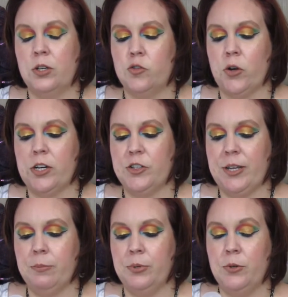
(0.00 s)
Dry
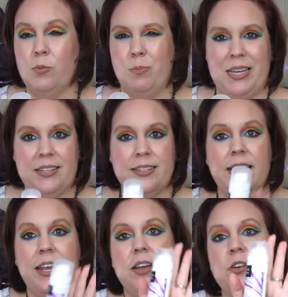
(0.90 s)
shampoo meets
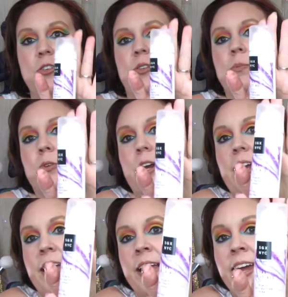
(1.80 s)

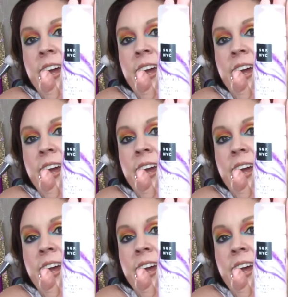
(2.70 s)
hairspray.